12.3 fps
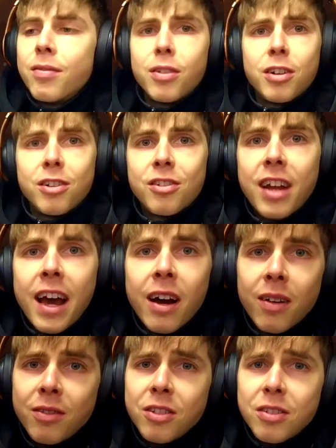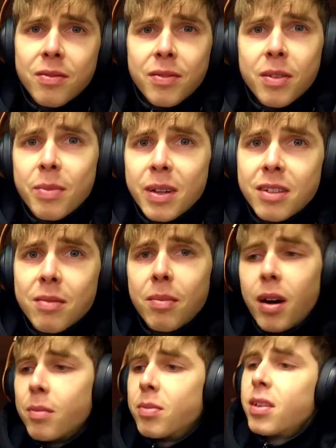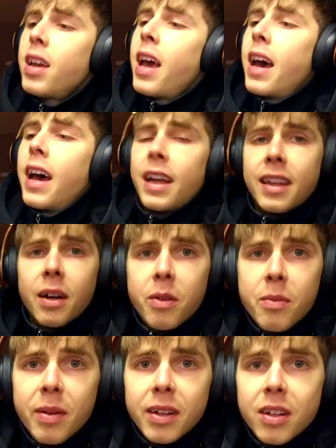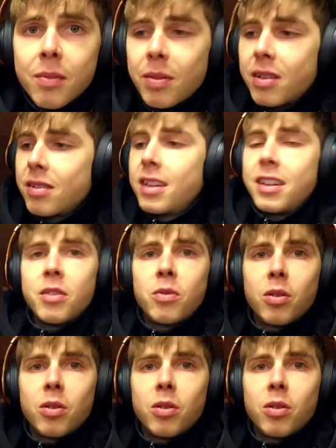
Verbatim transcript: footage now of just a few bits and bobs that we picked up, because I did